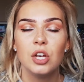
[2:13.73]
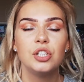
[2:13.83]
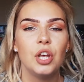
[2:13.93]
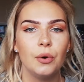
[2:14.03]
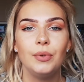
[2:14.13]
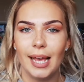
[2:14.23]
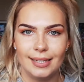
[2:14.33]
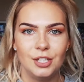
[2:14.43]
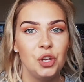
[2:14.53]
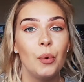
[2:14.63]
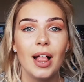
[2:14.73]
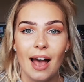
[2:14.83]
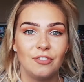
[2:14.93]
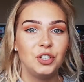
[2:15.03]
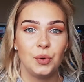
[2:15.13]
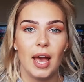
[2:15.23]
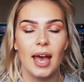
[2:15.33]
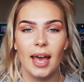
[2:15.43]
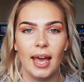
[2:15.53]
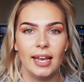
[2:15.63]
So yes, you will have to get
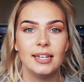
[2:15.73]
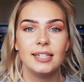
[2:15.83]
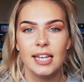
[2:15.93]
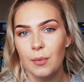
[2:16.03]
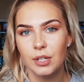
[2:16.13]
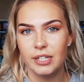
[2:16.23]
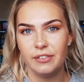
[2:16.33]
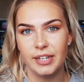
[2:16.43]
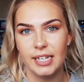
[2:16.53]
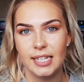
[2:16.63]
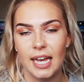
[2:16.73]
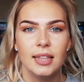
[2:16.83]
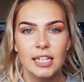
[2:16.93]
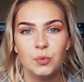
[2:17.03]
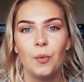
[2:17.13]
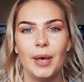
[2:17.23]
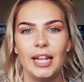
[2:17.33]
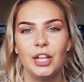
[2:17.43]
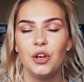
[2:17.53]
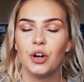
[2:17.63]
a C1D visa. This will mean
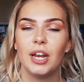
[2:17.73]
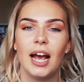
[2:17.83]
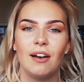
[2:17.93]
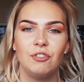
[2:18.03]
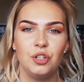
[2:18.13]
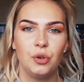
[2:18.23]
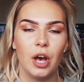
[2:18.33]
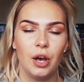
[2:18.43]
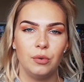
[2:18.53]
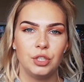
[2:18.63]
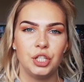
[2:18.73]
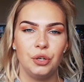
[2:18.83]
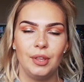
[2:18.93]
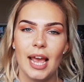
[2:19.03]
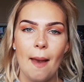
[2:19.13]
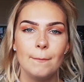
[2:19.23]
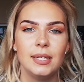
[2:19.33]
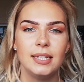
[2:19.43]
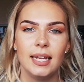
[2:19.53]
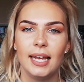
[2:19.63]
that you're gonna have to go to the
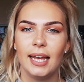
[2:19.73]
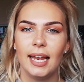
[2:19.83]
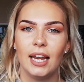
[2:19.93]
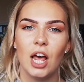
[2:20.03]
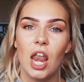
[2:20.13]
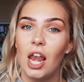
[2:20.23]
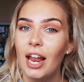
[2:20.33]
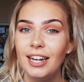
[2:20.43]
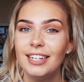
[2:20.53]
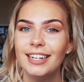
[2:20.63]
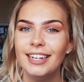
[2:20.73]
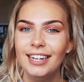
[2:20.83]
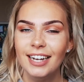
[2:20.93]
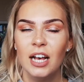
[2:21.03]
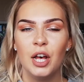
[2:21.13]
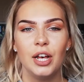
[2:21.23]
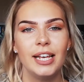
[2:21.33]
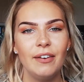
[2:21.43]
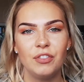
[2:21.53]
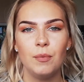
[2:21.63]
embassy in London,
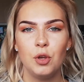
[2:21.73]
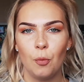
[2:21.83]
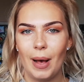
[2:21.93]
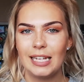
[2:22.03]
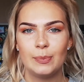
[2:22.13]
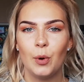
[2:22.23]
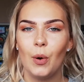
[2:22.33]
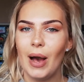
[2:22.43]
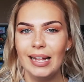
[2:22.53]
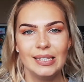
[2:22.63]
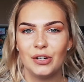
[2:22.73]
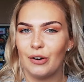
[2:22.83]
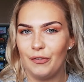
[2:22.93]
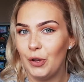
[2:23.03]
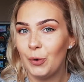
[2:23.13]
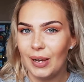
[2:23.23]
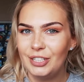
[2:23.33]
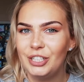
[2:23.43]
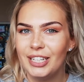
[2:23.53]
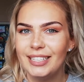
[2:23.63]
give them your passport, answer a few
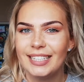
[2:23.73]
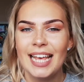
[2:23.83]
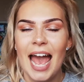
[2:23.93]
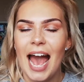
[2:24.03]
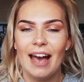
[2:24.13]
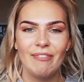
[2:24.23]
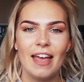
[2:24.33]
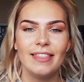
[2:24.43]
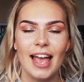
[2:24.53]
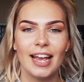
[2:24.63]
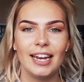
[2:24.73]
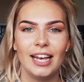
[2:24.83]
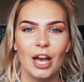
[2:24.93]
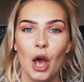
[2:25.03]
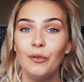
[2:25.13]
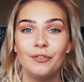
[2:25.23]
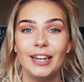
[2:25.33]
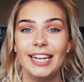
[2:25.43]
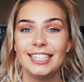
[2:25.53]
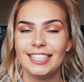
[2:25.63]
questions, and then they're gonna
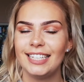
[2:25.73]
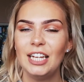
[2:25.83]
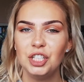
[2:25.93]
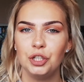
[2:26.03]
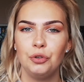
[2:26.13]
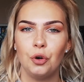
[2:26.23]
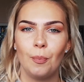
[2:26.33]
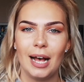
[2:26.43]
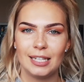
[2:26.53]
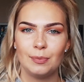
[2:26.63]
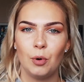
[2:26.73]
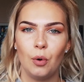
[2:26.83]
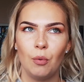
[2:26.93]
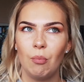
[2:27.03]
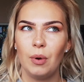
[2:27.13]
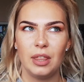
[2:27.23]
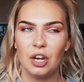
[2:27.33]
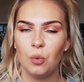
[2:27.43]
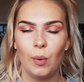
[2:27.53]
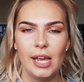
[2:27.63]
hopefully send you your passport within
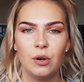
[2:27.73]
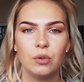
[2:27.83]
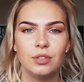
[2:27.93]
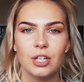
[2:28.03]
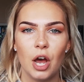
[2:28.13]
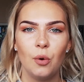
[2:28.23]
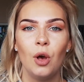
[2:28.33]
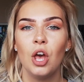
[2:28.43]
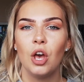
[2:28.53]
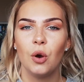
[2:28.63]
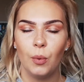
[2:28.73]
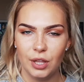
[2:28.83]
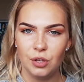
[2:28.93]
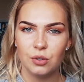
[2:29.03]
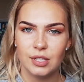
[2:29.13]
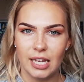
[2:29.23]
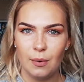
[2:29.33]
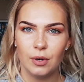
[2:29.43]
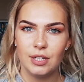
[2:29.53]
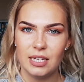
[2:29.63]
a week or so with your
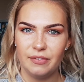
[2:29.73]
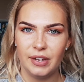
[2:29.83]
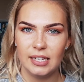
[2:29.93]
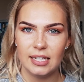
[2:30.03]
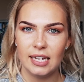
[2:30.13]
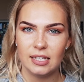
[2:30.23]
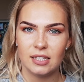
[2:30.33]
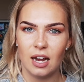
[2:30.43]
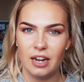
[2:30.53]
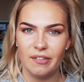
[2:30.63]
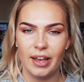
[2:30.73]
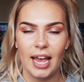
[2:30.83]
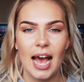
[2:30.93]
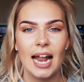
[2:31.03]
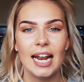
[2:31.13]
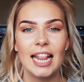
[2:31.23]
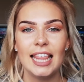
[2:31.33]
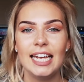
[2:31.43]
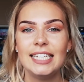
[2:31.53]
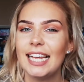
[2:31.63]
C1D visa inside of it. And
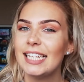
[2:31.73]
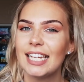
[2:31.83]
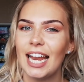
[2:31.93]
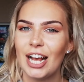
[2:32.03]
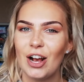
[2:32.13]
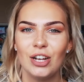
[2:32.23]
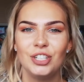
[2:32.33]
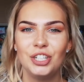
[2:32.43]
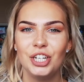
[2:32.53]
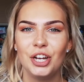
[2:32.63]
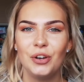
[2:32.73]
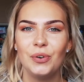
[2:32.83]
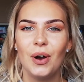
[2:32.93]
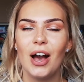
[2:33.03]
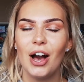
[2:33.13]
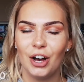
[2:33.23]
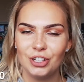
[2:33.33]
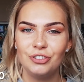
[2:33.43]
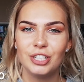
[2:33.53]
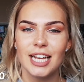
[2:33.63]
this is gonna cost you
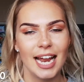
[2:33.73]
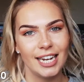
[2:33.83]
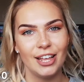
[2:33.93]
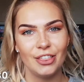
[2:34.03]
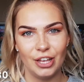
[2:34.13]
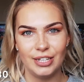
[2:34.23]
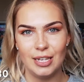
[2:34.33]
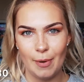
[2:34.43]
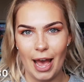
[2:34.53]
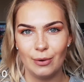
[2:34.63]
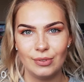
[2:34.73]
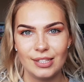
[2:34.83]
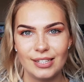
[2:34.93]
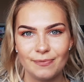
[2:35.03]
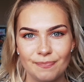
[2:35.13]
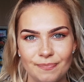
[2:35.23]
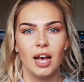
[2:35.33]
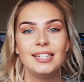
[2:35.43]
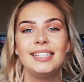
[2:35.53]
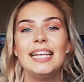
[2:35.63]
£130.
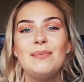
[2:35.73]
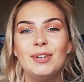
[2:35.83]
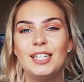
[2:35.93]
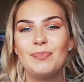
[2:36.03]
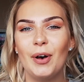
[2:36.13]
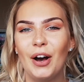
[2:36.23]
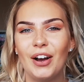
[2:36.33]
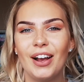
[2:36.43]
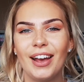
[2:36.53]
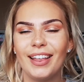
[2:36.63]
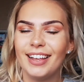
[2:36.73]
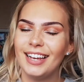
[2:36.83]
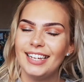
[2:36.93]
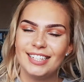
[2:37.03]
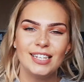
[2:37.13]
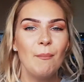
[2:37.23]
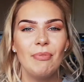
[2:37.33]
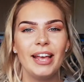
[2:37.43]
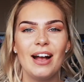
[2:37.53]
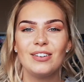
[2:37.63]
A seaman's book is
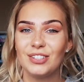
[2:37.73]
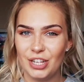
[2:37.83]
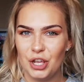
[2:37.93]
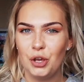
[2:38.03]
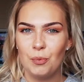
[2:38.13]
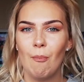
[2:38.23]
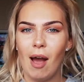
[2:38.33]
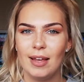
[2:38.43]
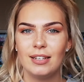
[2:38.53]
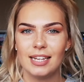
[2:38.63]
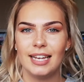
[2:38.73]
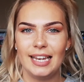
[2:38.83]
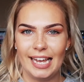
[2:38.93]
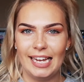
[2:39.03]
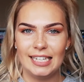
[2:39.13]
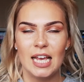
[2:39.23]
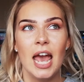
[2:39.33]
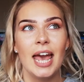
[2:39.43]
something else that you might need.